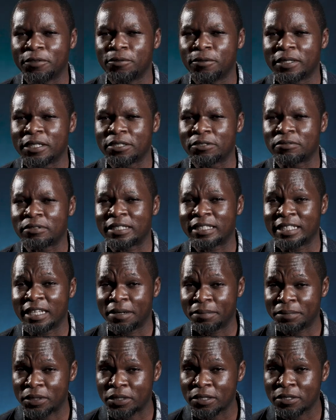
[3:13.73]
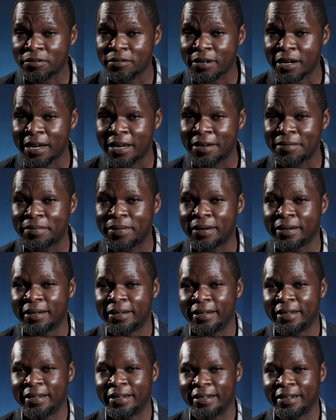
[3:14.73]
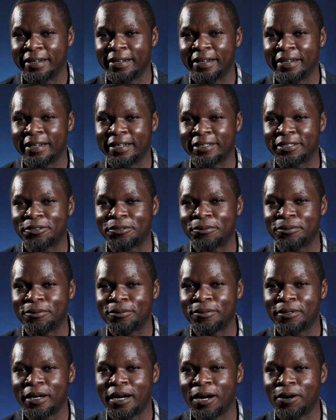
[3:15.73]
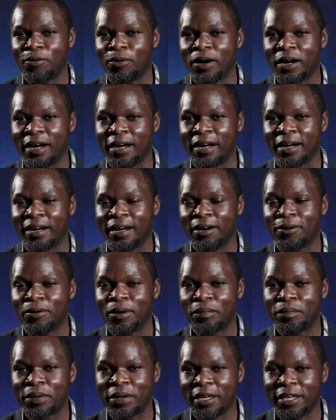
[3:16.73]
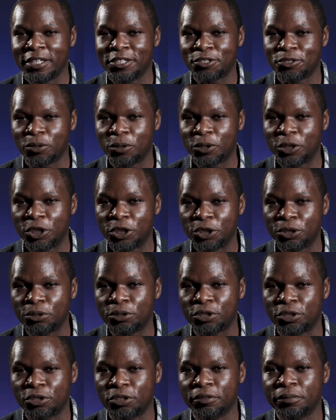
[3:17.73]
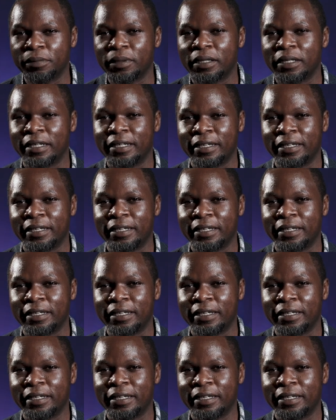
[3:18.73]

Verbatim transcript: viewers to subscribe uh, to our our page on YouTube.